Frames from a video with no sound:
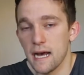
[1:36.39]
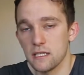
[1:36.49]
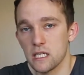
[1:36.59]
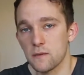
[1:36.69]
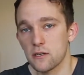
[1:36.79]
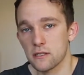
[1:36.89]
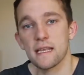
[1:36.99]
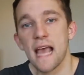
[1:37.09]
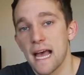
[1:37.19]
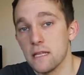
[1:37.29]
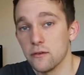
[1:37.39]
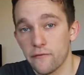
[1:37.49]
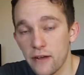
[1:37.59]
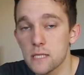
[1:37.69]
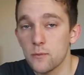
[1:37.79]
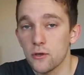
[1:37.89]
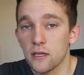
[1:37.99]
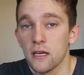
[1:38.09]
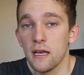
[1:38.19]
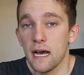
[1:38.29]
Just because the ads on
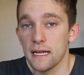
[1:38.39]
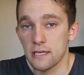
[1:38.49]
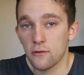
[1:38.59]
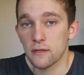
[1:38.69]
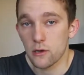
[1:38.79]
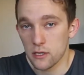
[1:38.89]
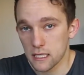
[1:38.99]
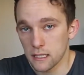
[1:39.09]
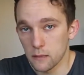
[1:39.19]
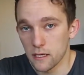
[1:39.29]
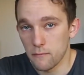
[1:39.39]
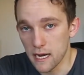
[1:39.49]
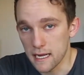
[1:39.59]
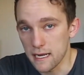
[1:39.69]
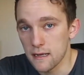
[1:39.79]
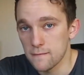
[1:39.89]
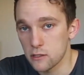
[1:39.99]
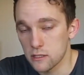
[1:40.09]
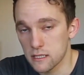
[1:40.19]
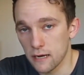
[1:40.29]
Facebook generally cost a little bit of money
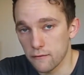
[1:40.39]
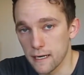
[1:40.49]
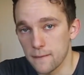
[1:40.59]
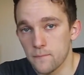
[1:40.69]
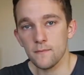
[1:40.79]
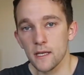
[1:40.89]
to start running.